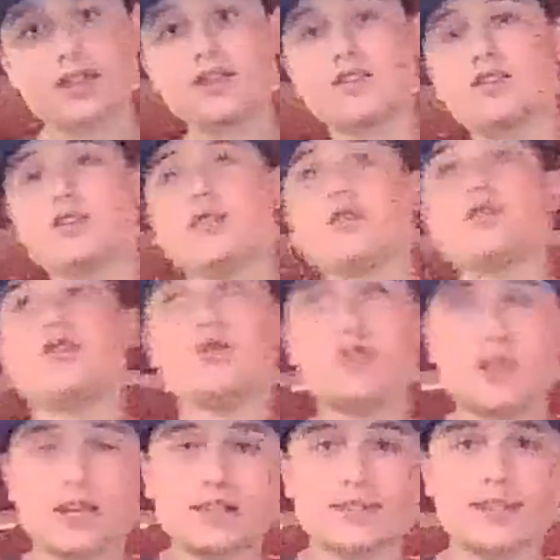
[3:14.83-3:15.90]
and do
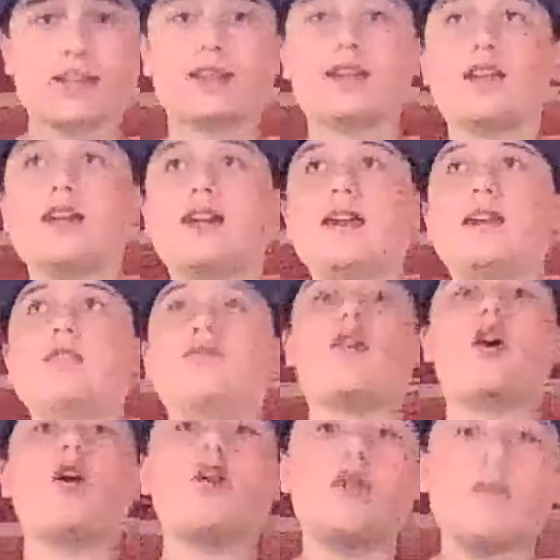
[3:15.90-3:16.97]
things that
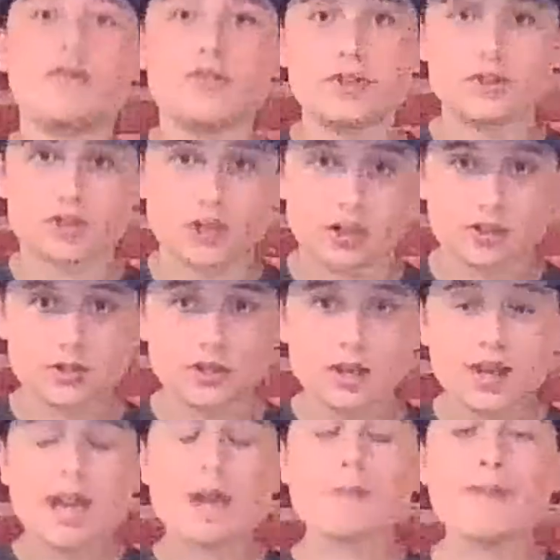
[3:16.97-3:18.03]
involve the judge.
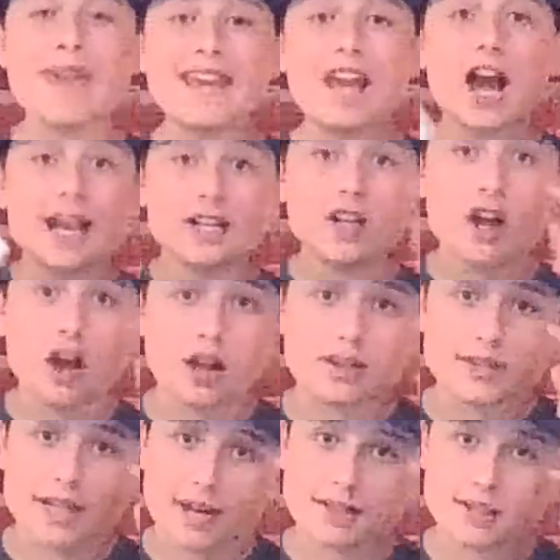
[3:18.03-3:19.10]
Make eye
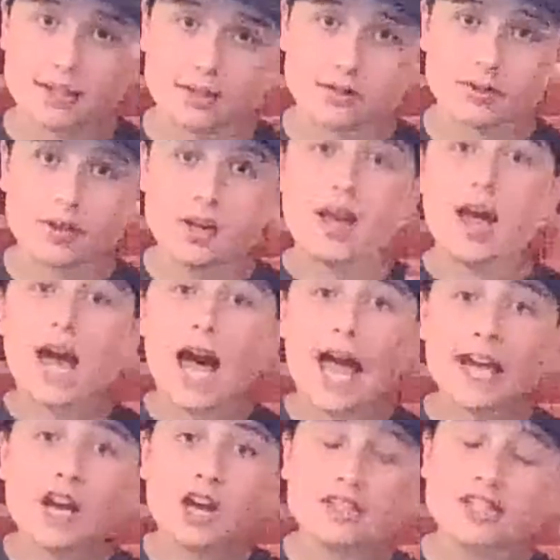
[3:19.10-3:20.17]
contact too.
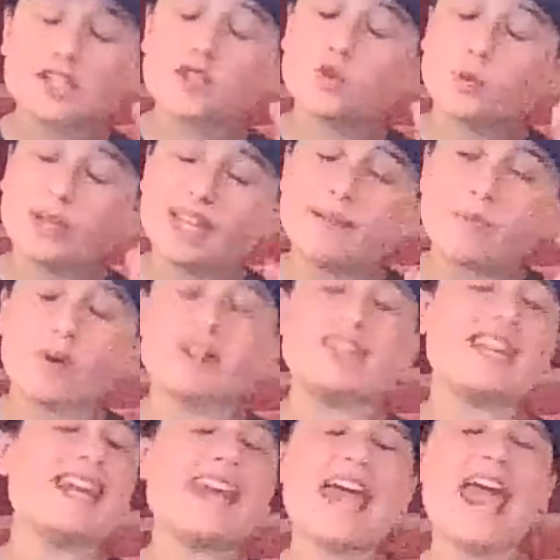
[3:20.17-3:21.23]
Eye contact is really
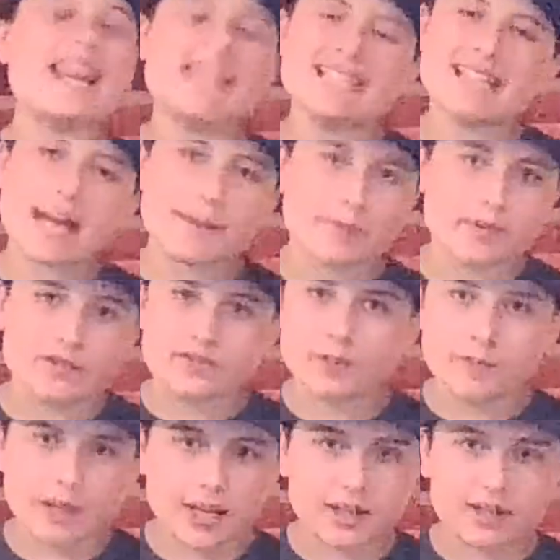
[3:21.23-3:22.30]
important in any type of
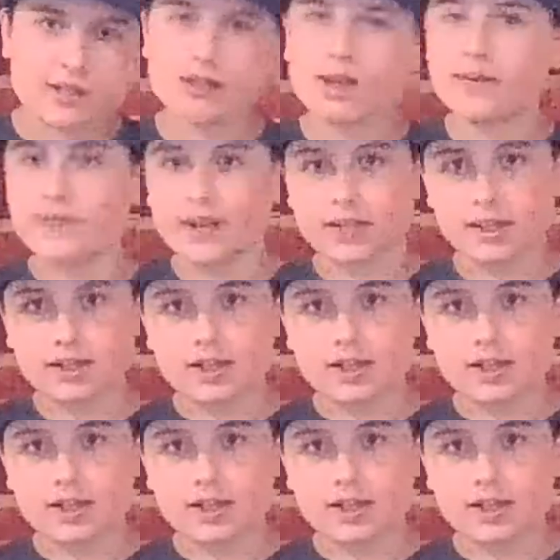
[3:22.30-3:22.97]
debate event